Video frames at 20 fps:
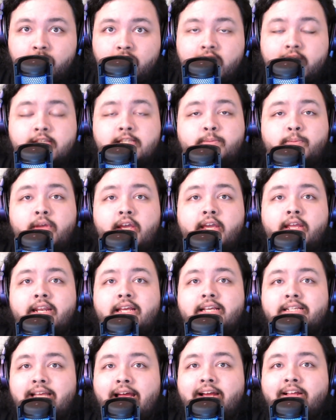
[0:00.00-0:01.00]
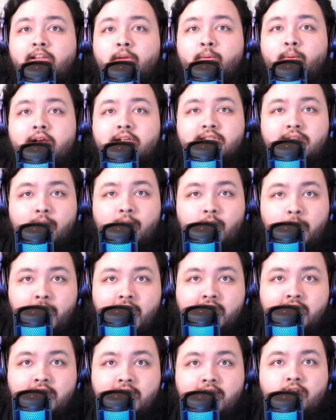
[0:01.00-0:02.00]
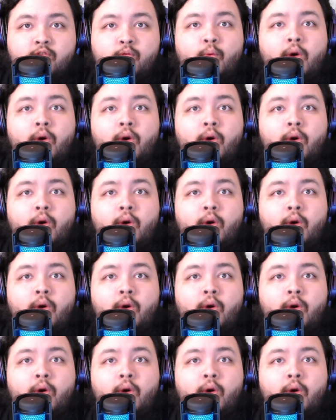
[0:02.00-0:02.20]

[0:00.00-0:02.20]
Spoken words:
Explain exactly why it's not repetitive.